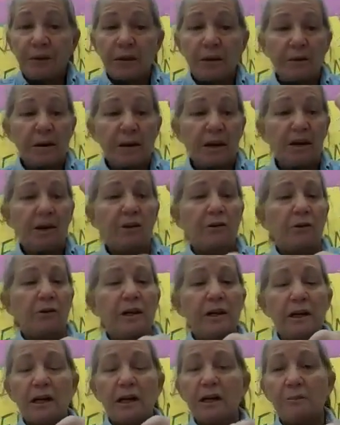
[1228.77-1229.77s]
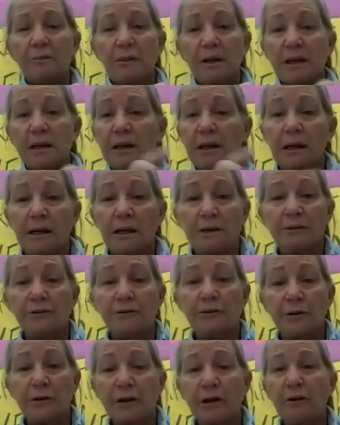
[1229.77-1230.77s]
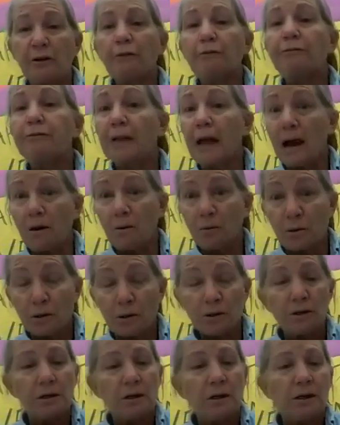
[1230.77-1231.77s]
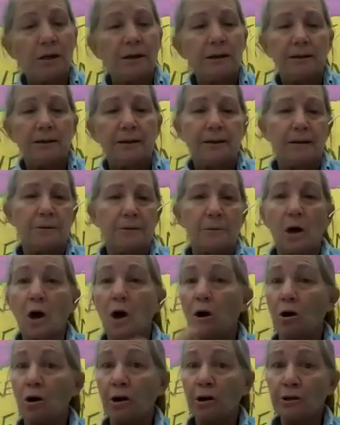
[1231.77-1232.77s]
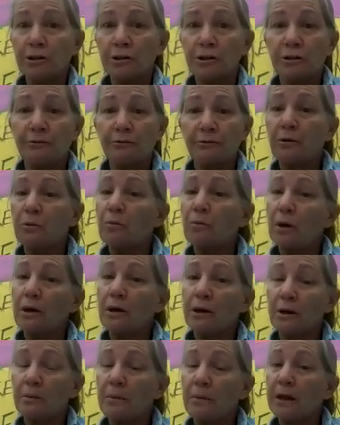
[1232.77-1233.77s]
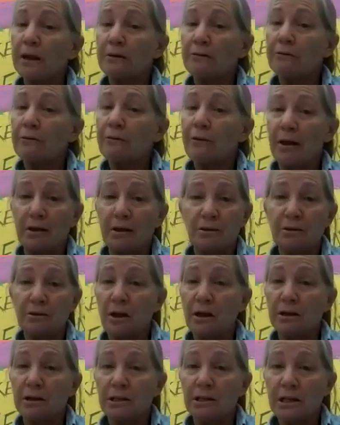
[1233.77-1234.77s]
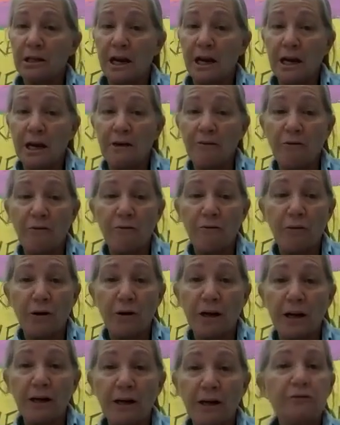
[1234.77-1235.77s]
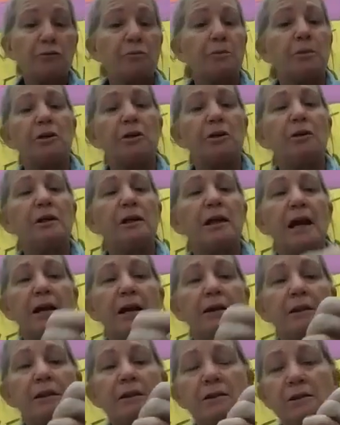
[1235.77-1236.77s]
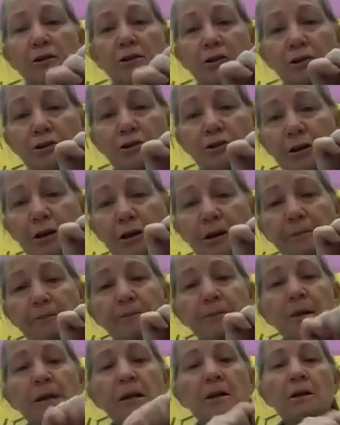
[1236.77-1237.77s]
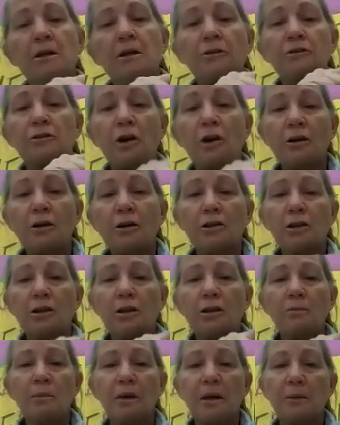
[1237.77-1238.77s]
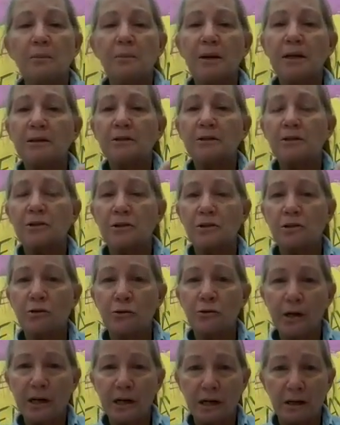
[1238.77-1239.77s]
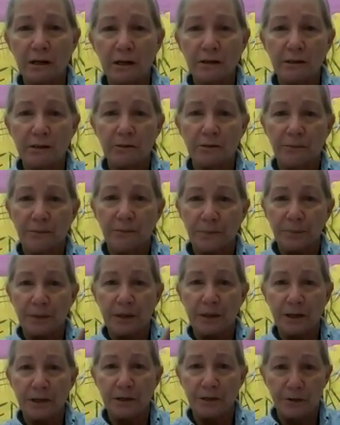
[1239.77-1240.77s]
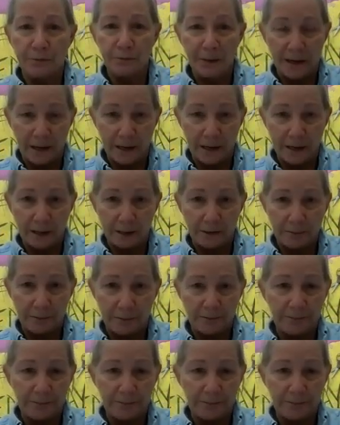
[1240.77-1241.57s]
Make it green. It could be any kind of tree or a flower, a heart if you wanted to make it for Valentine's Day and give it for a gift, but you could hang this on a tree. There's also going to be a piece of string in your bag.